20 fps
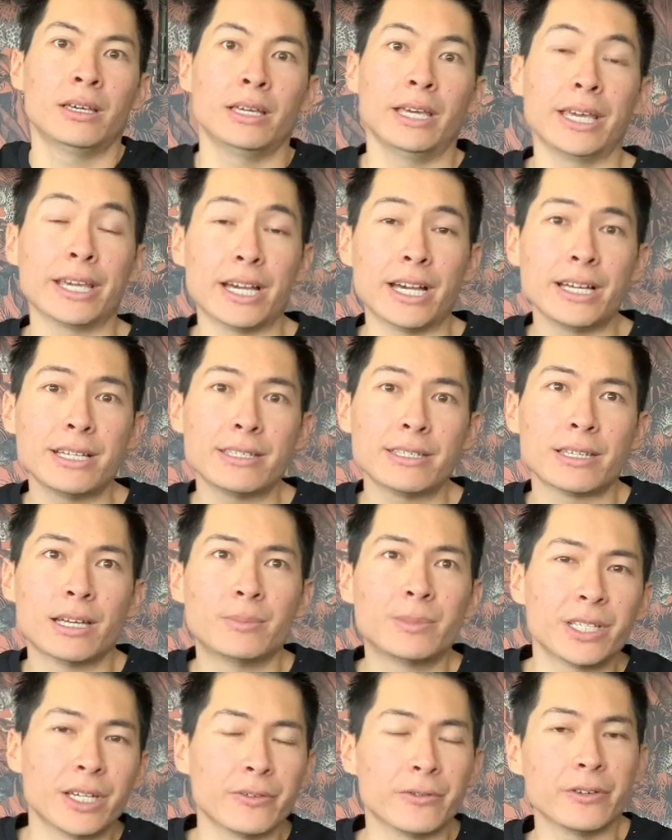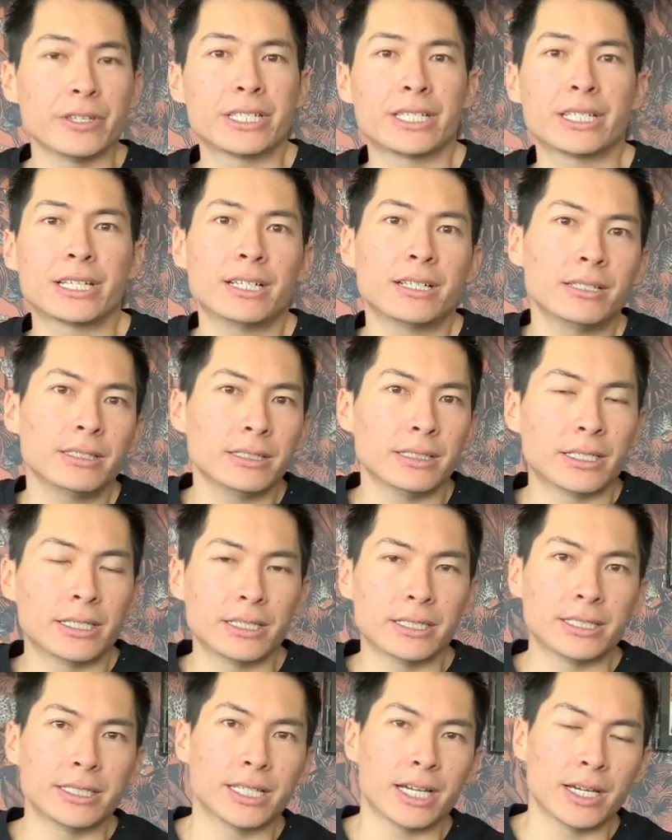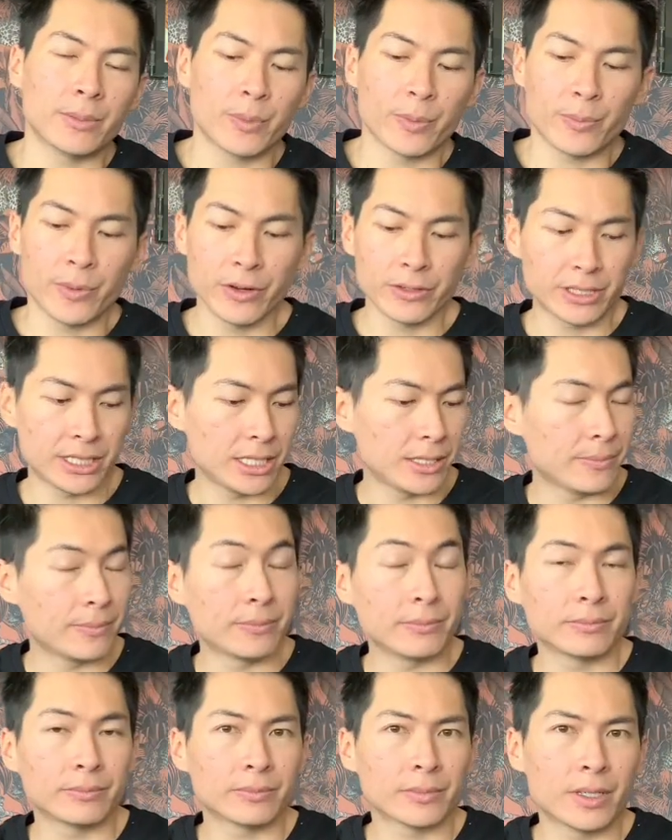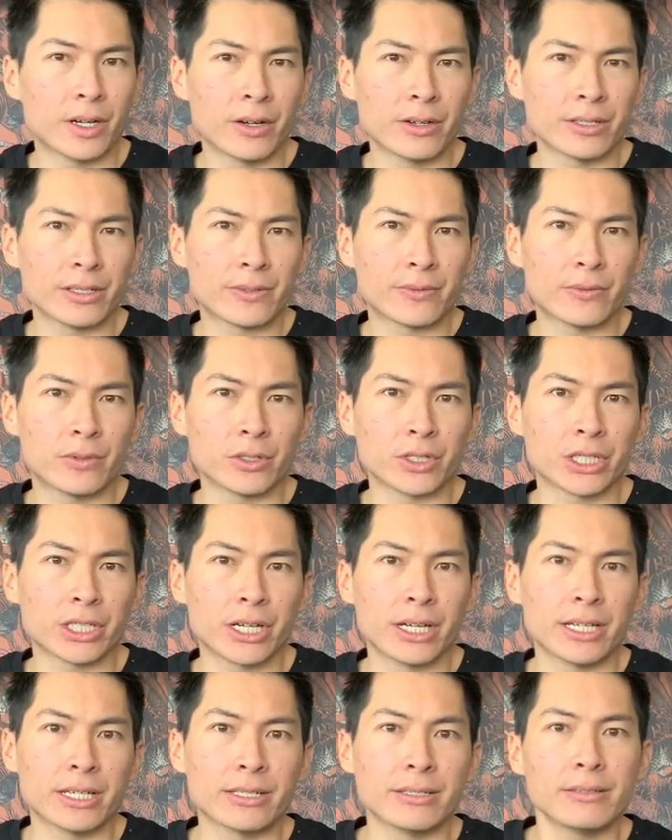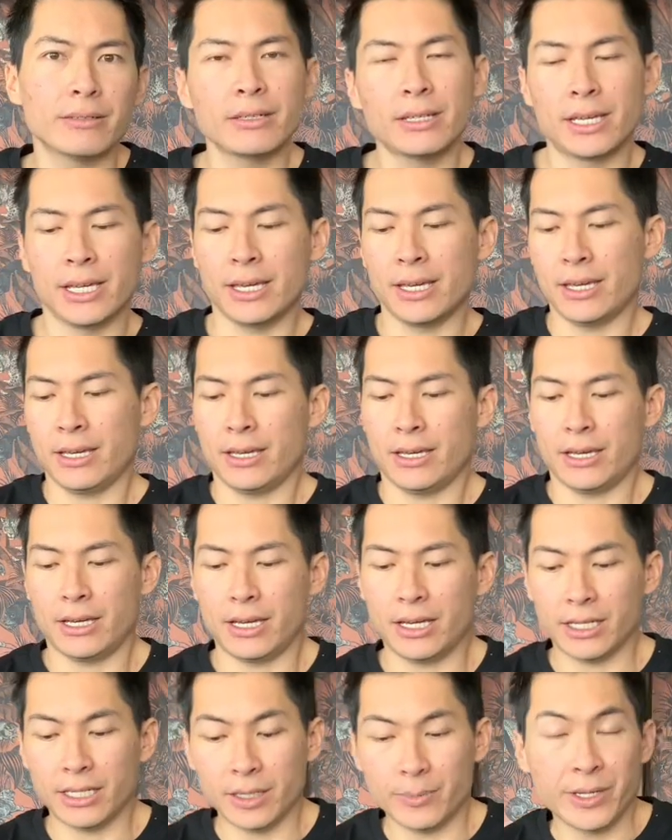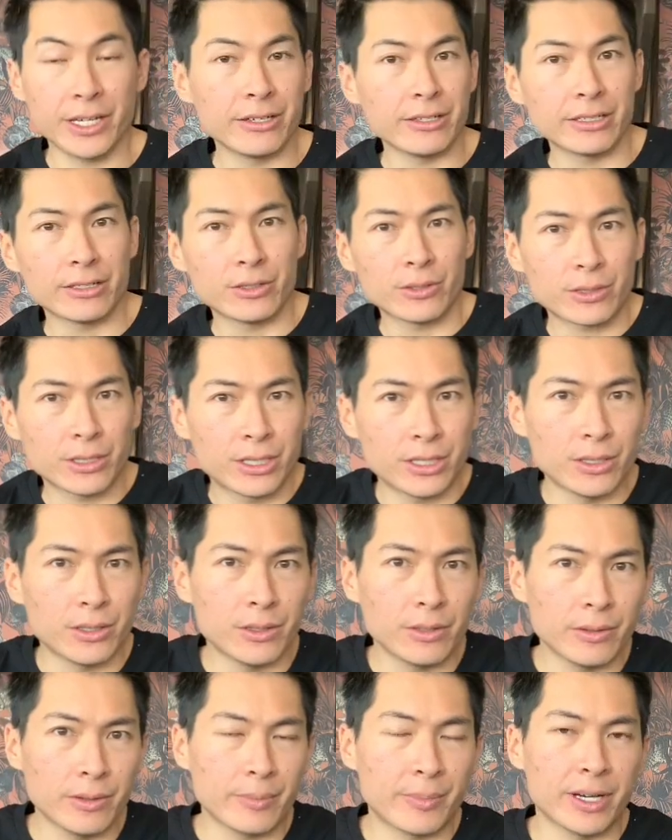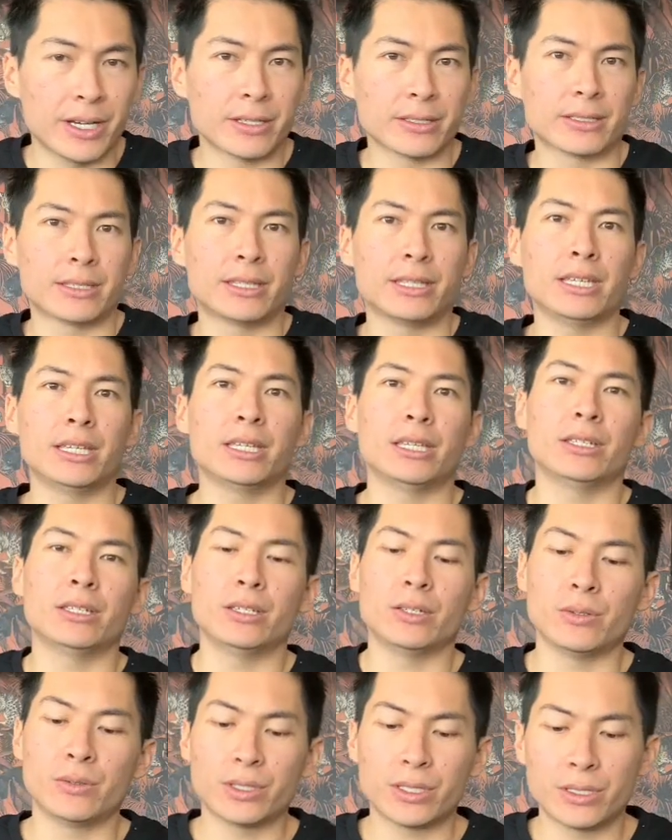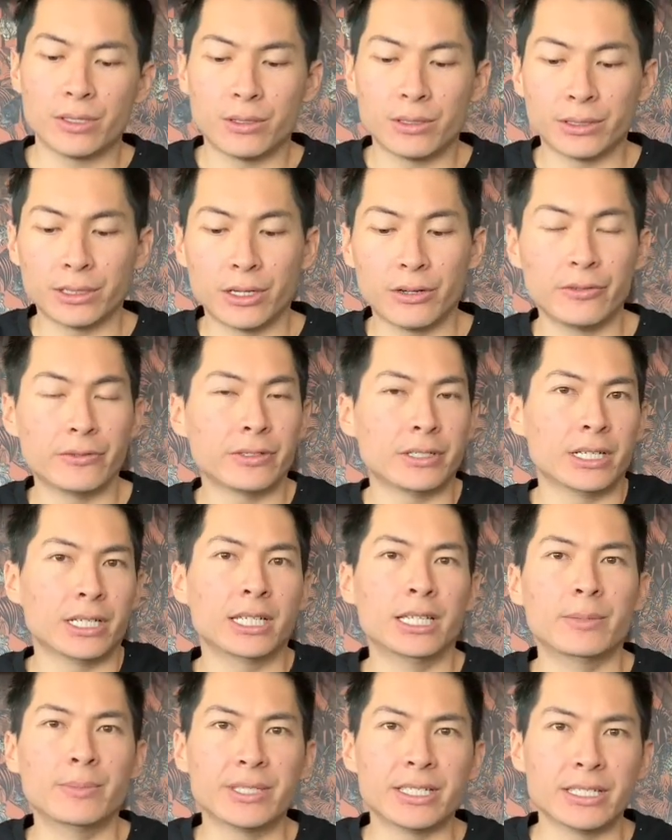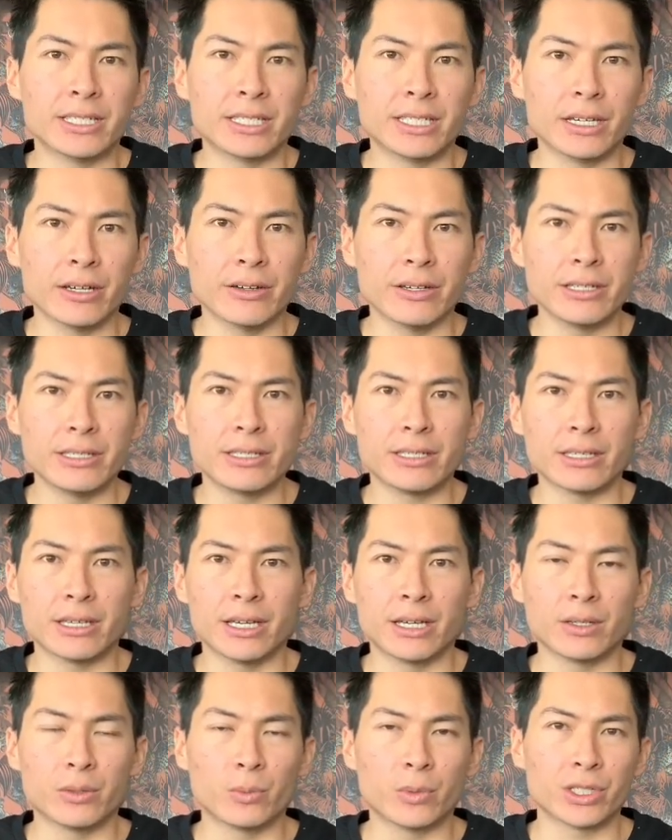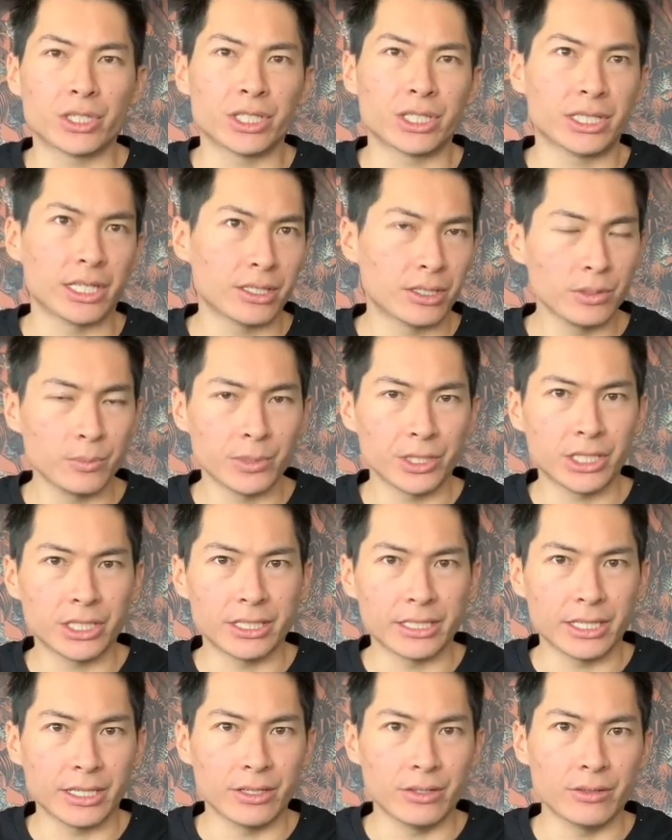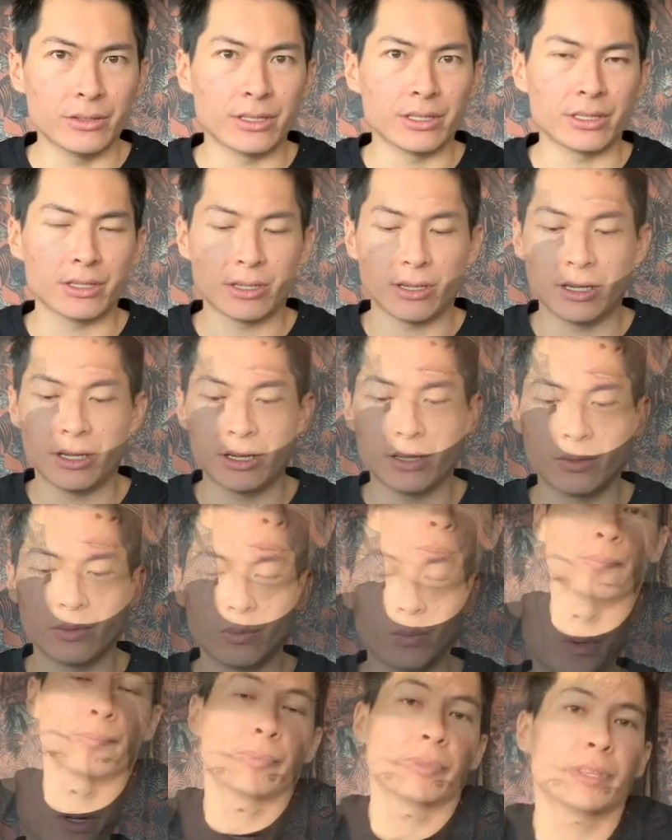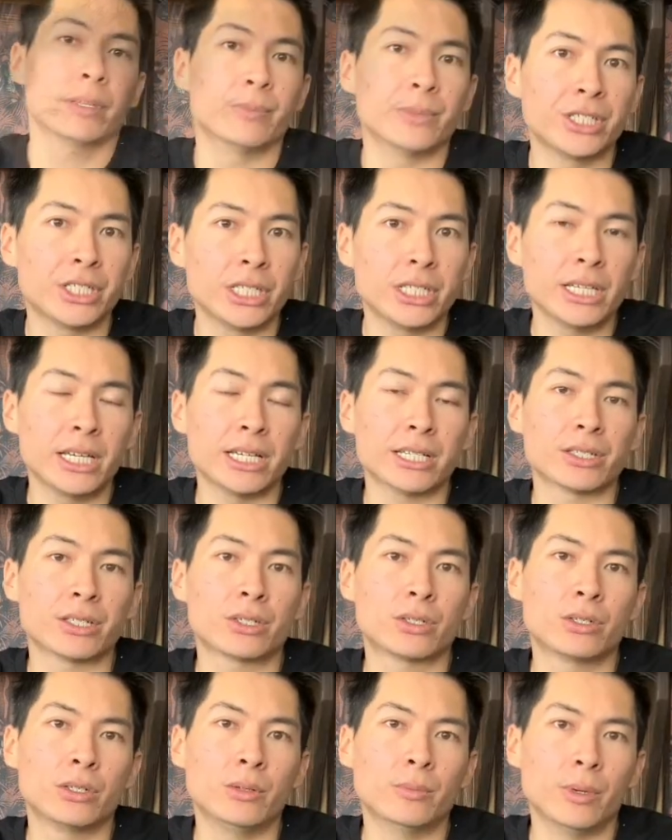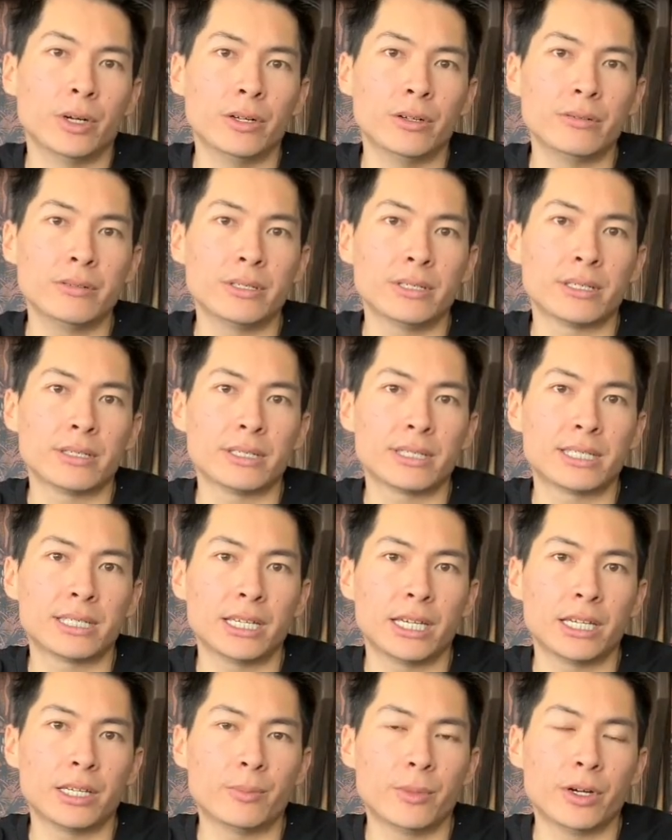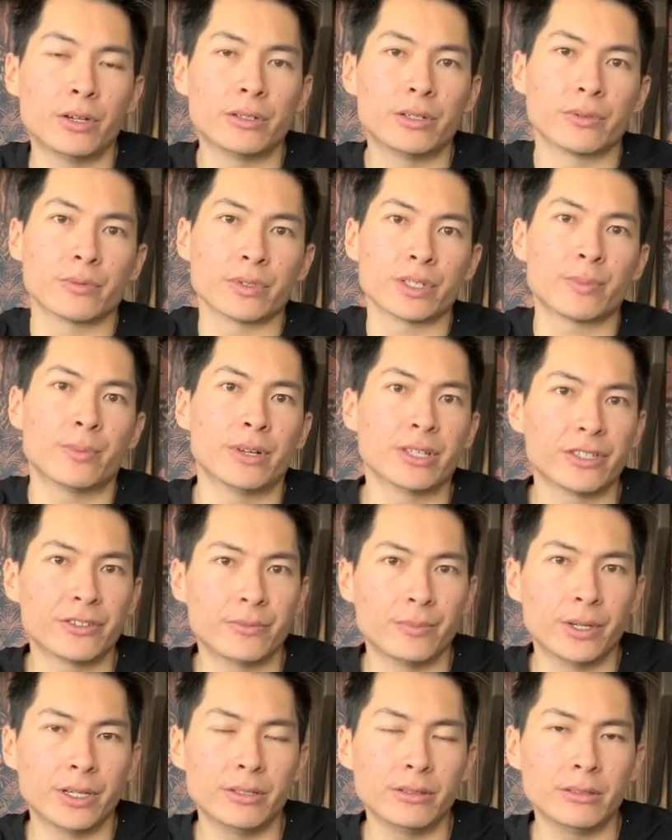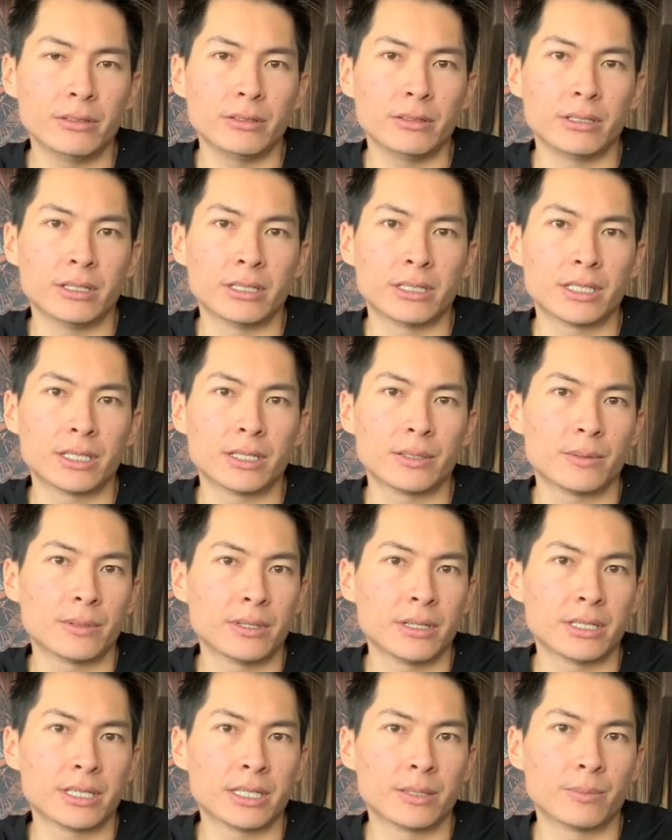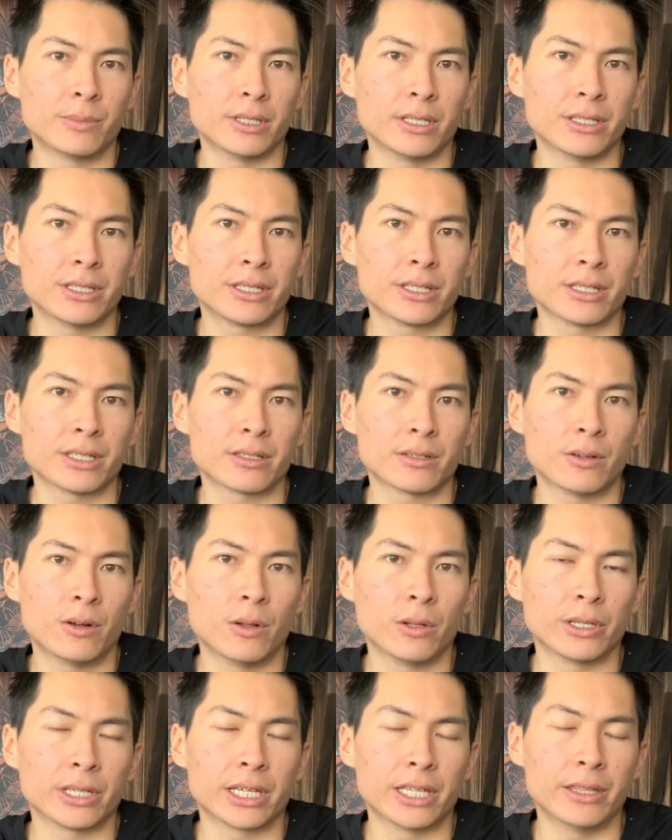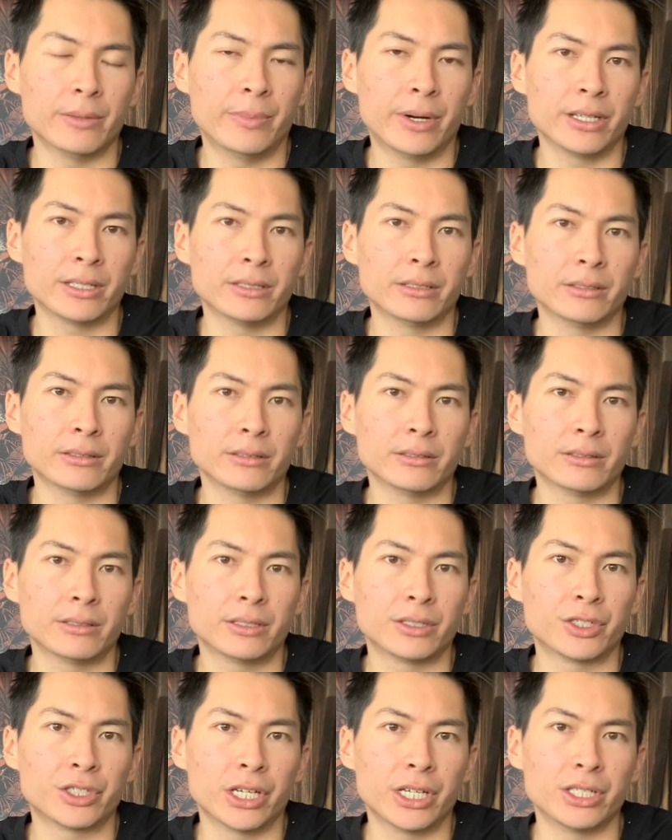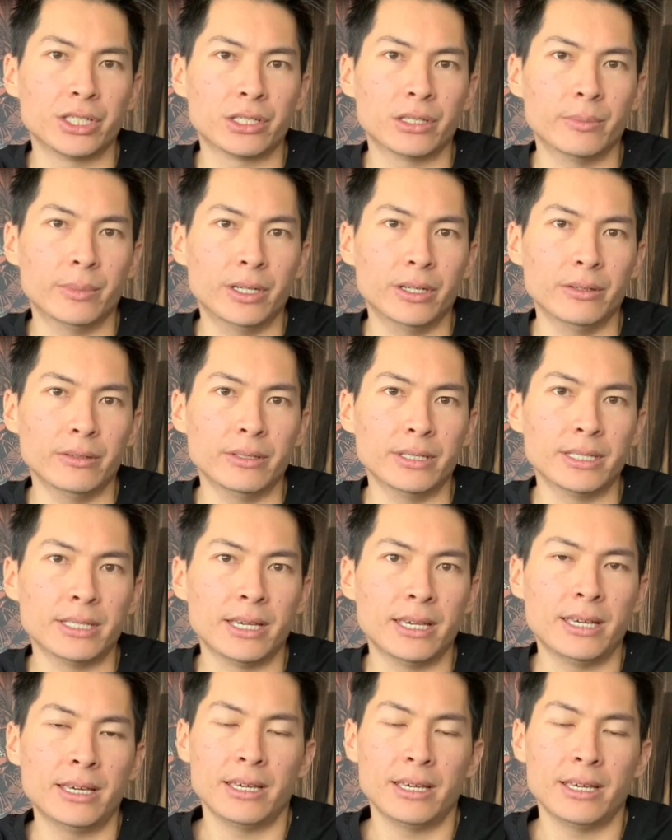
Hey guys, I'm Freestyle and I'm a pro team artist for Cheyenne, and I'm here to talk to you about the new Sol Nova Unlimited series and which tattoo machines I use. So the machine has two modes, steady mode and responsive mode. It's as simple as just holding in the button to change the modes.